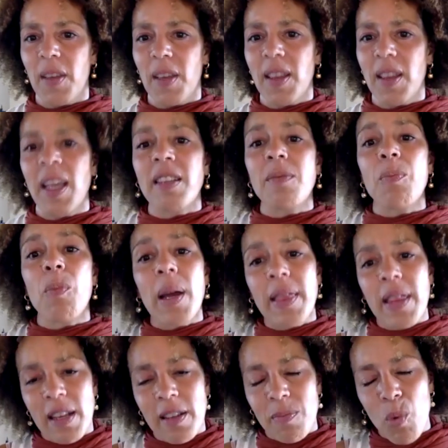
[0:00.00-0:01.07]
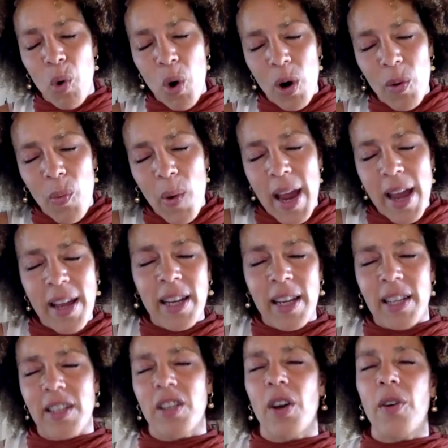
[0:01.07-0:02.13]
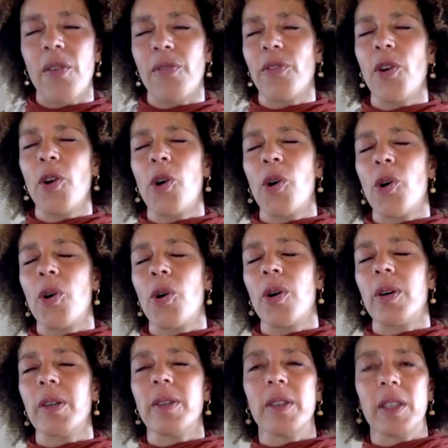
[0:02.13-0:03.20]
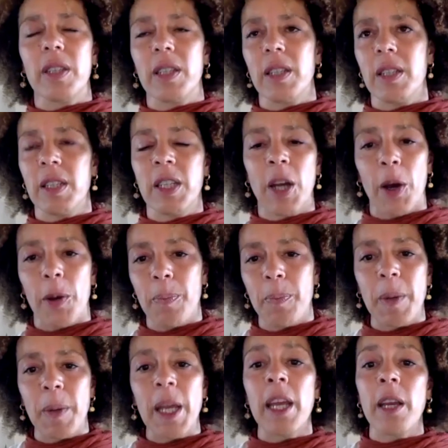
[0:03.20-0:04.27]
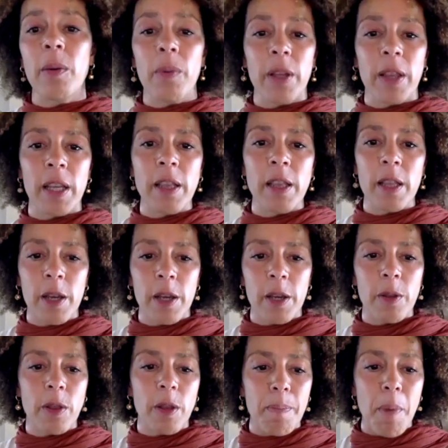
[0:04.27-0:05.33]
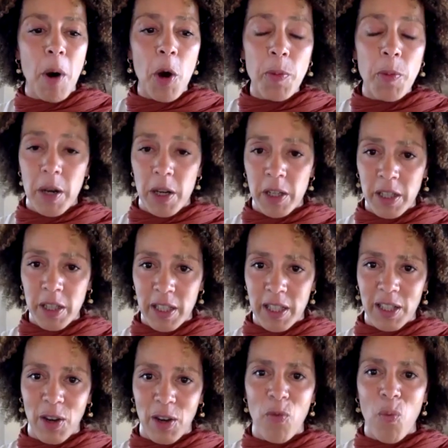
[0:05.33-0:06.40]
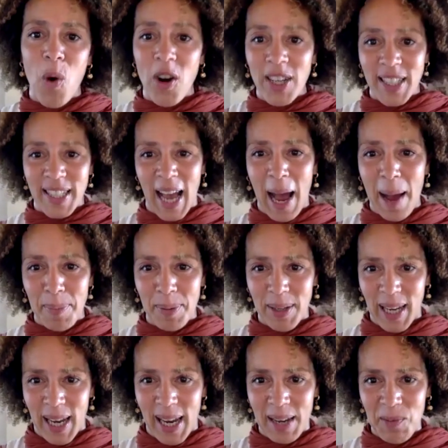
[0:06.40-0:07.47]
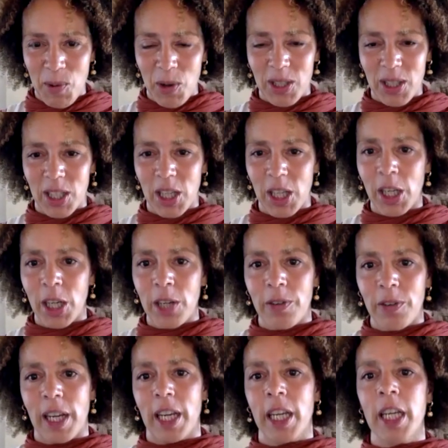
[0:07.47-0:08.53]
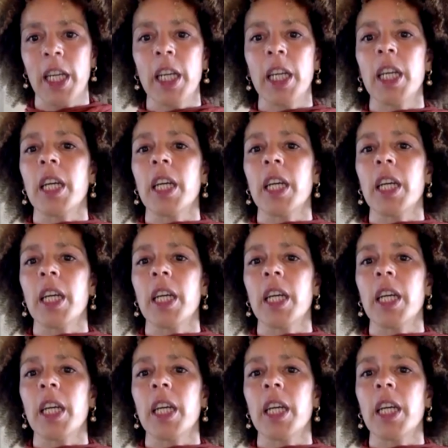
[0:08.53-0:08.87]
There's more awareness of your, you know, being within the moment of what is happening, what's occurring,